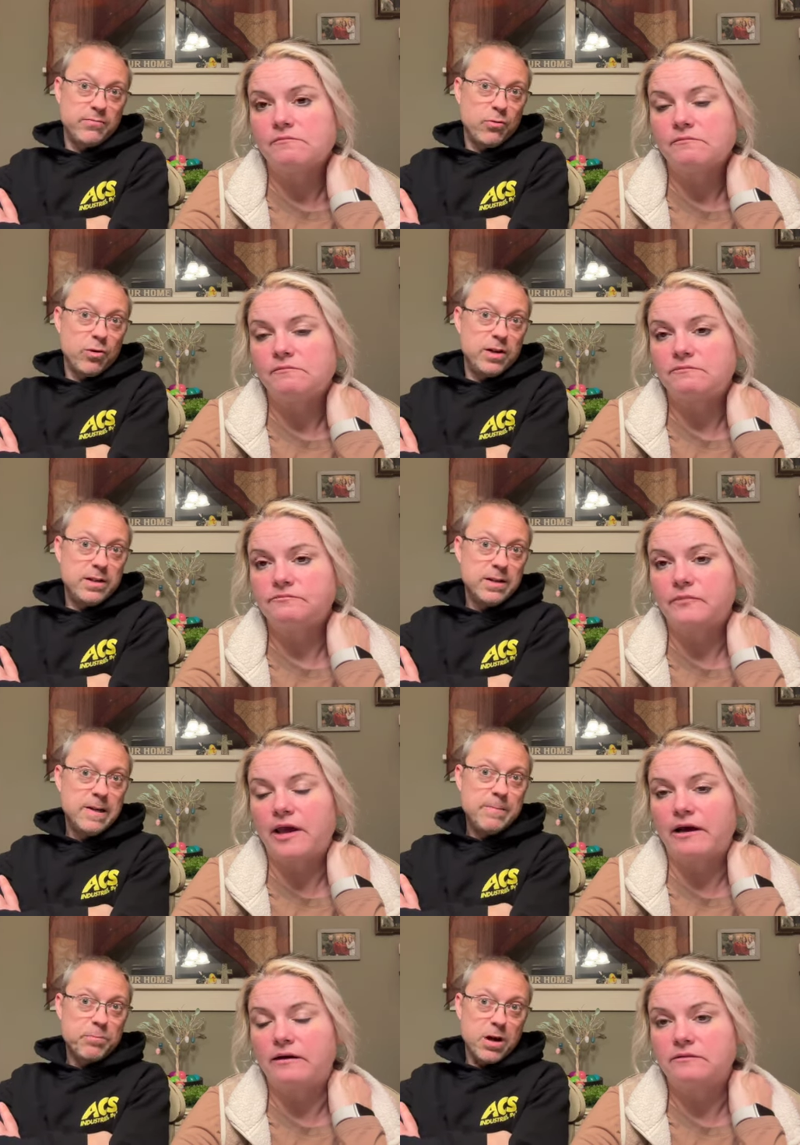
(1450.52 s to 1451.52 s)
Speaker 1: for it.
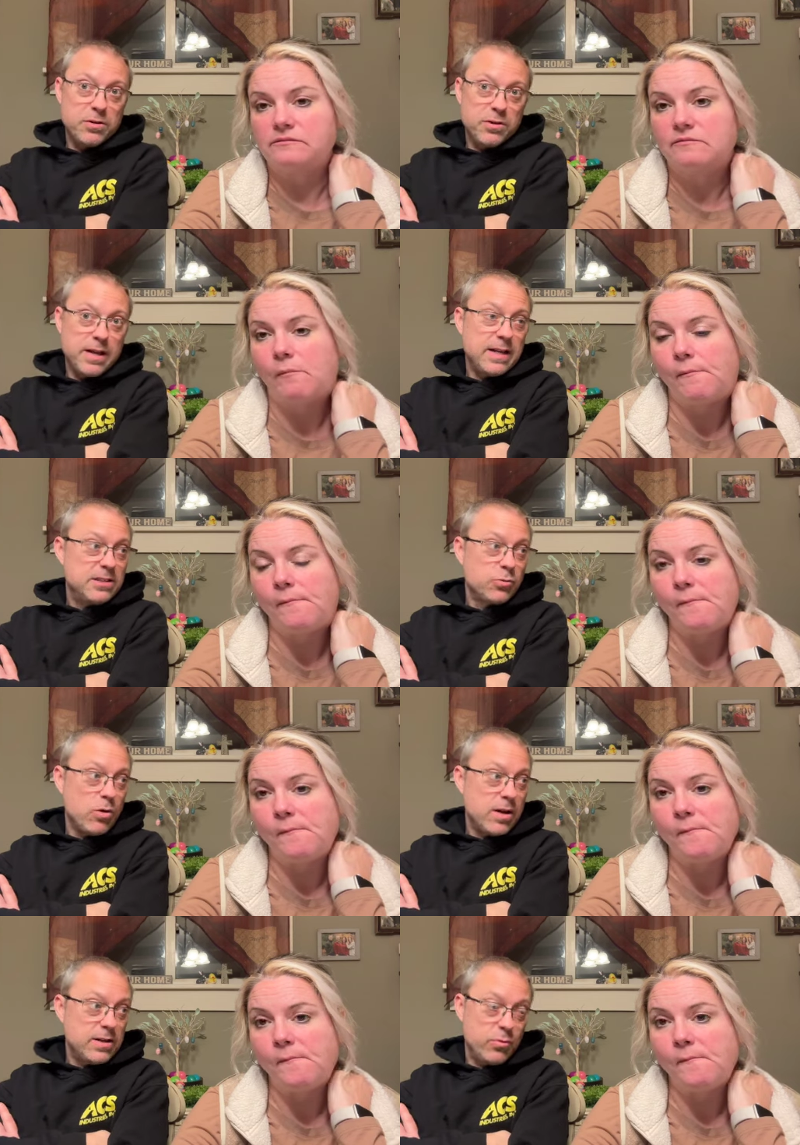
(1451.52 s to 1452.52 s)
Yeah. Other than I just
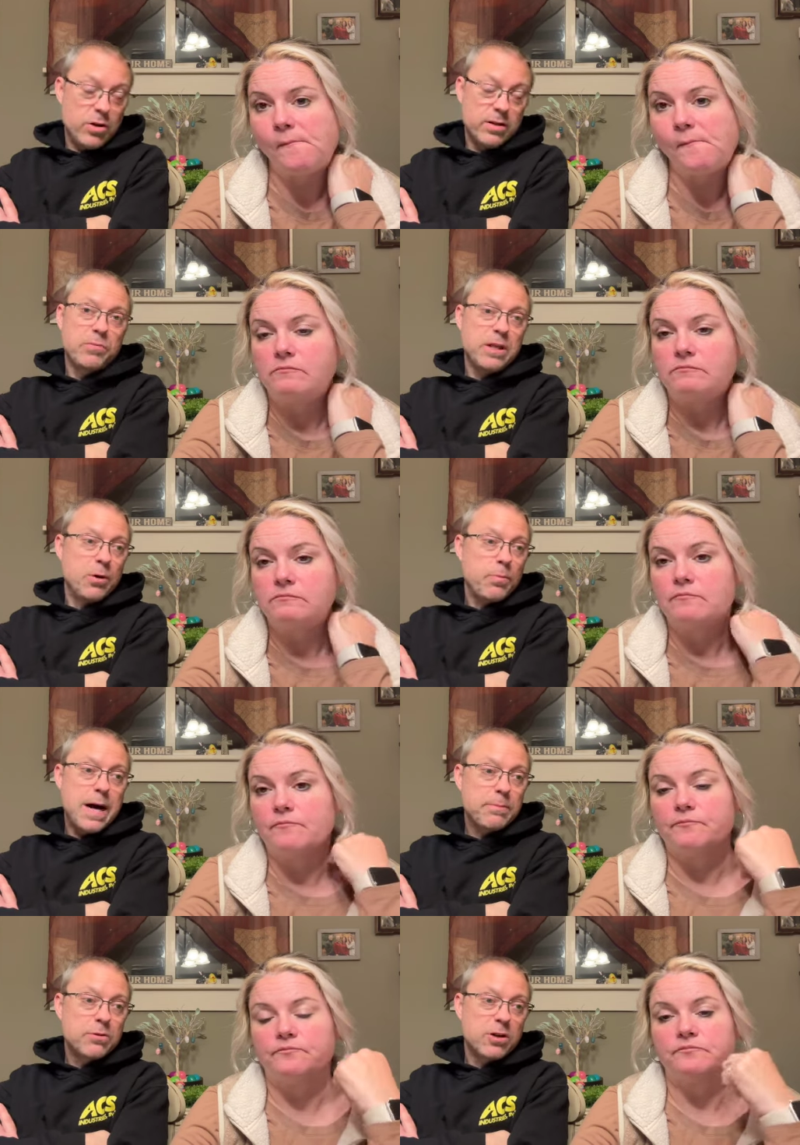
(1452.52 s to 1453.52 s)
wanted one. You know,
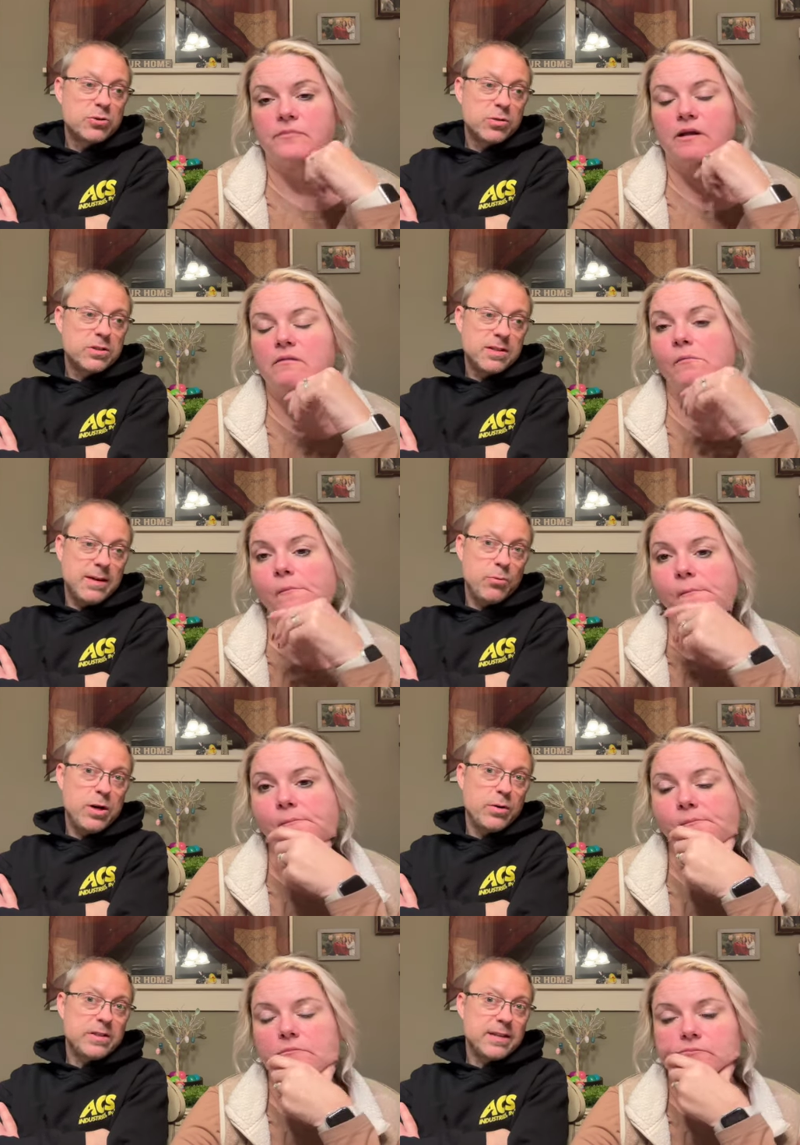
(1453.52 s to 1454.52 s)
Pop Tarts were the same
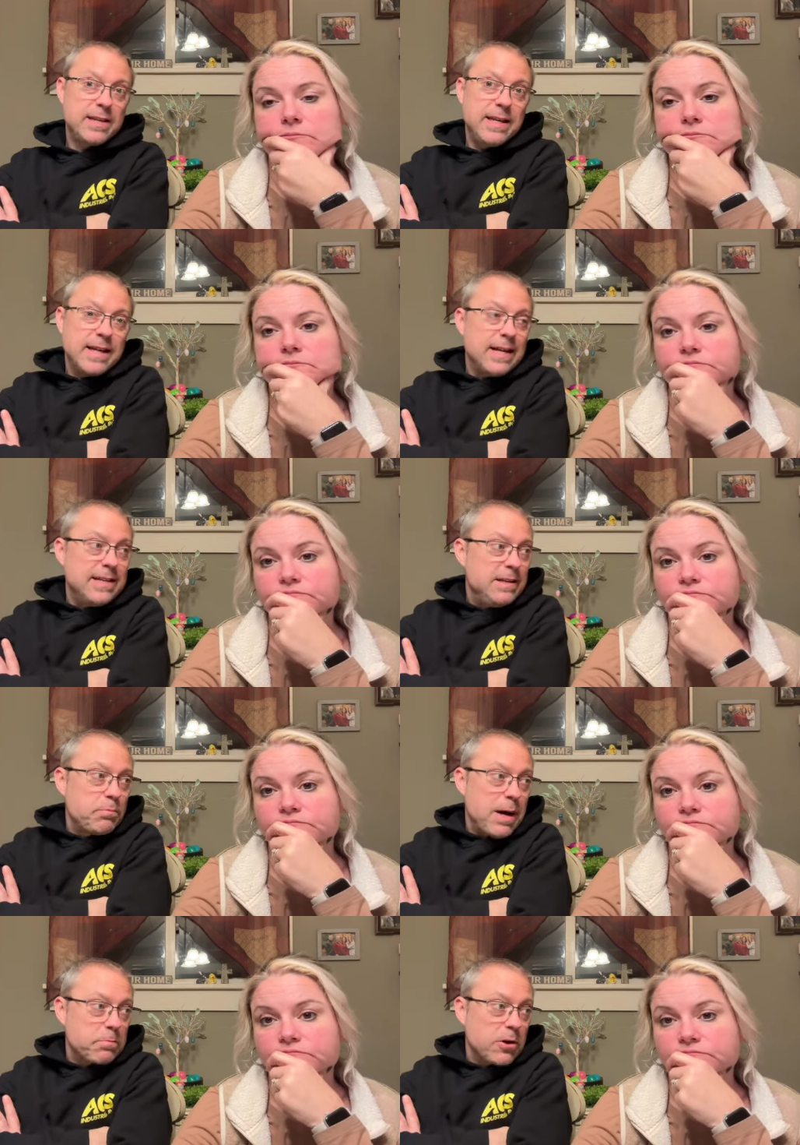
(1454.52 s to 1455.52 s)
way. When I was a kid, I didn't
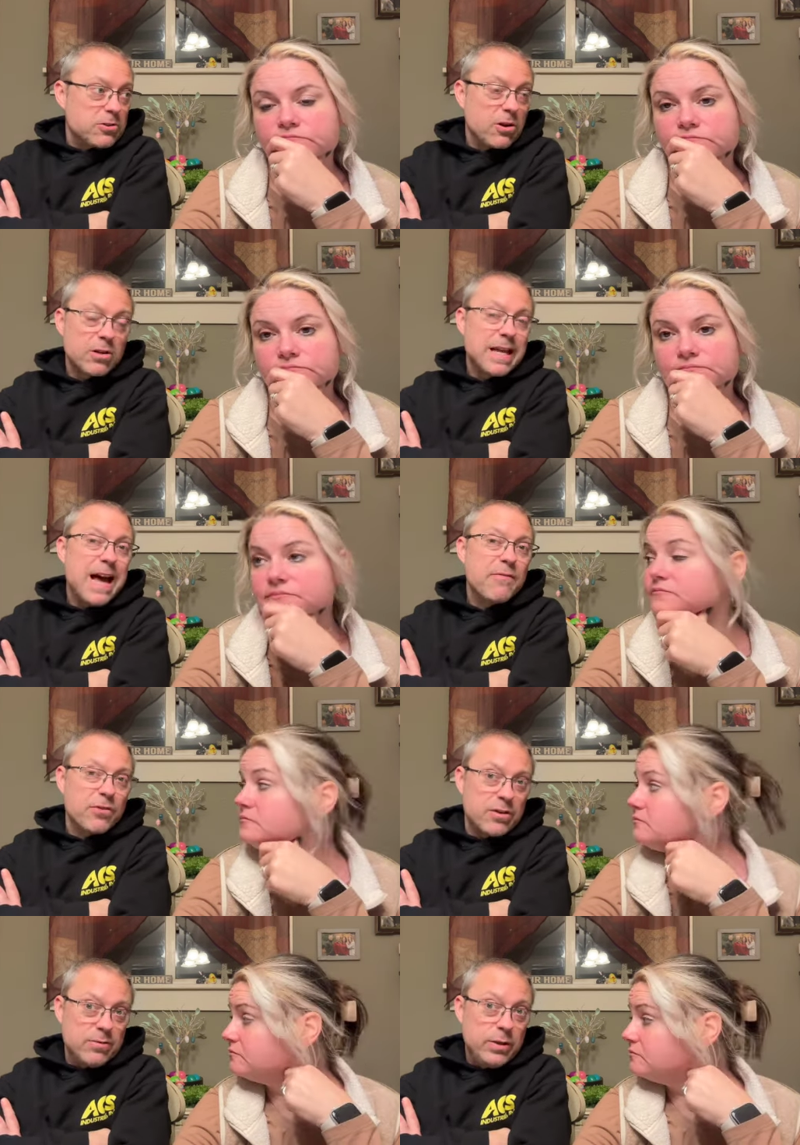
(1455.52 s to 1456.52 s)
eat Pop Tarts hardly
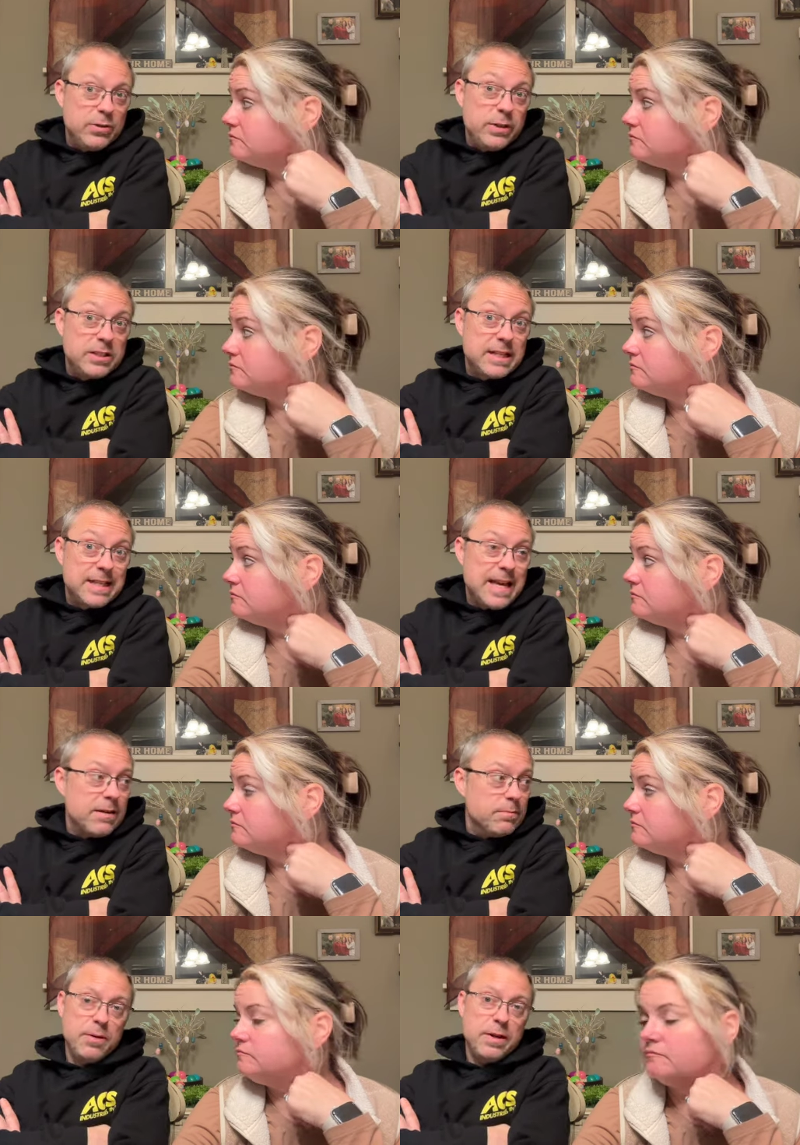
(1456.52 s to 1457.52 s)
ever. We we just didn't get them.